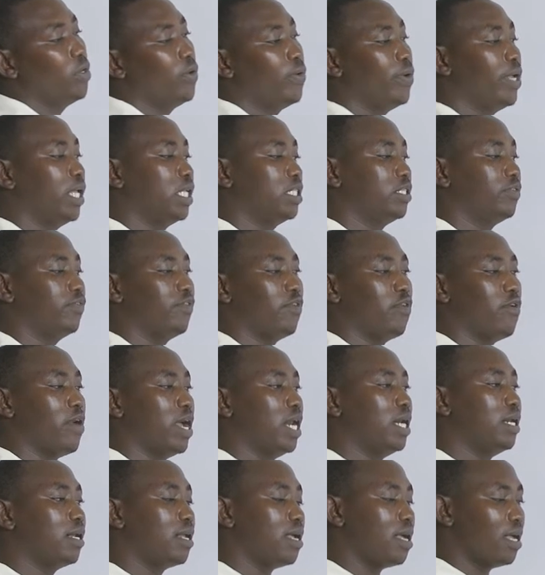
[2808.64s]
due east for
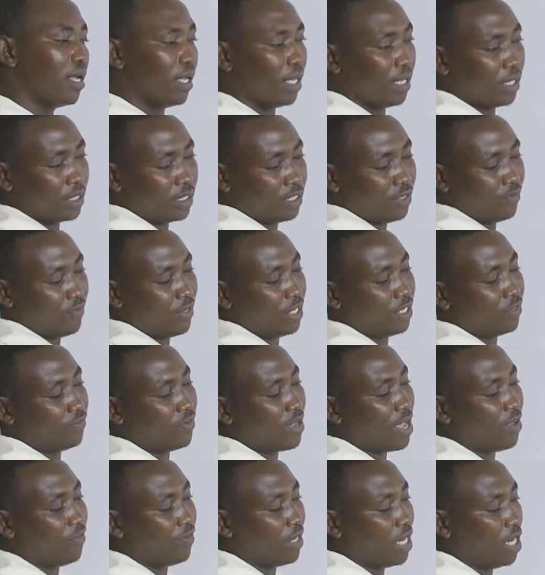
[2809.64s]

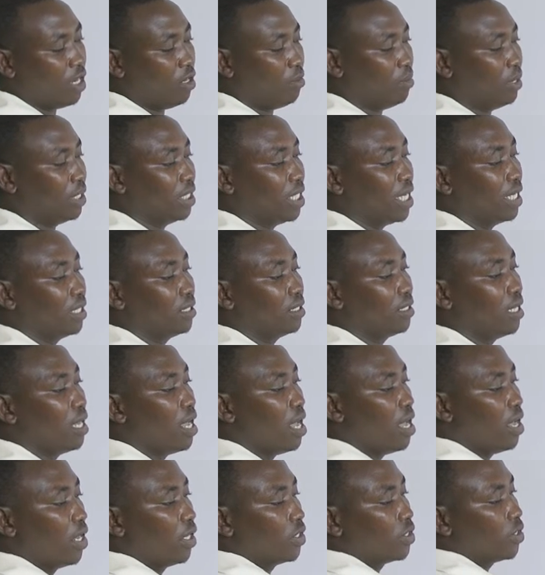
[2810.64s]
175 kilometers.
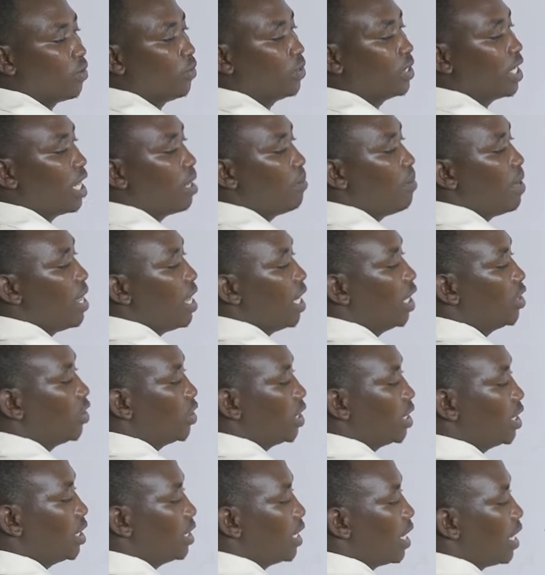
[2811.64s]
So we shall be
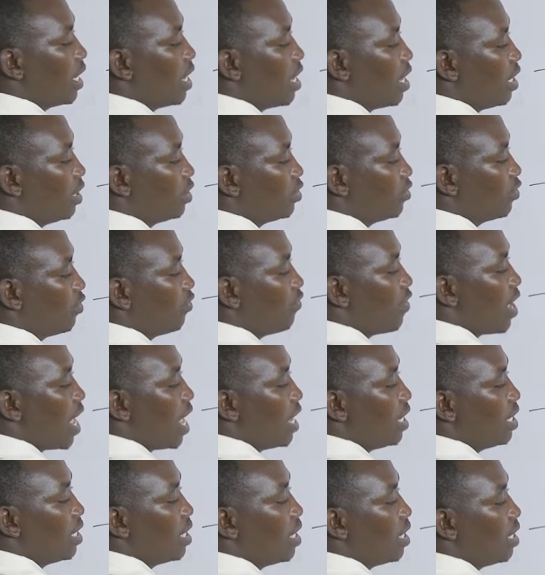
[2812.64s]
interested to
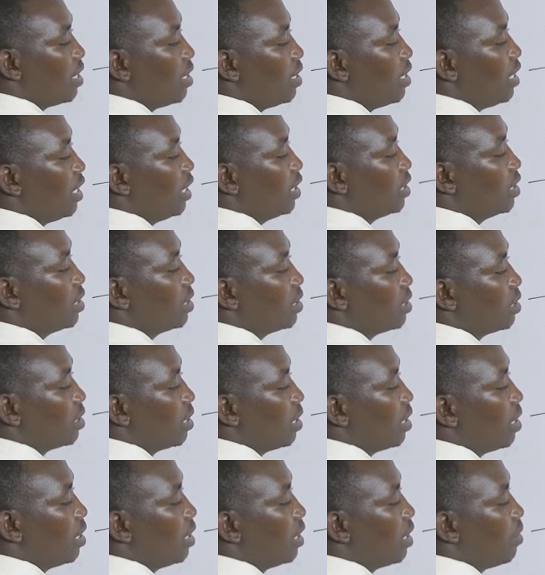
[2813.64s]
find this
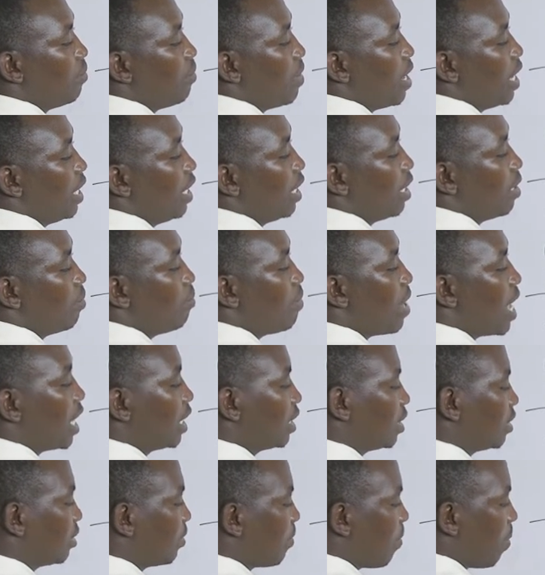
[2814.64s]
remaining
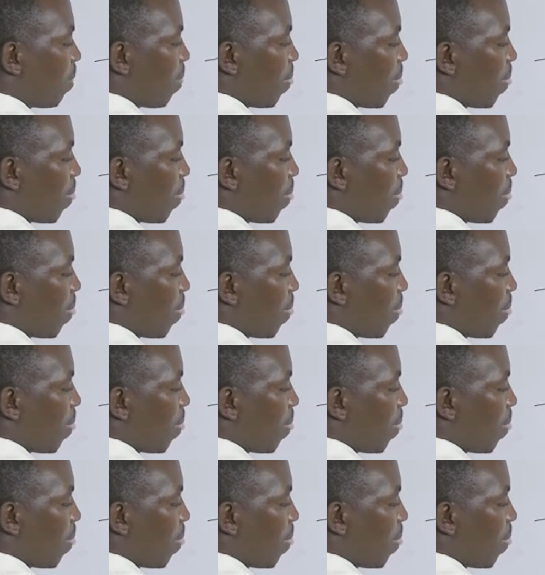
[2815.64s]
part.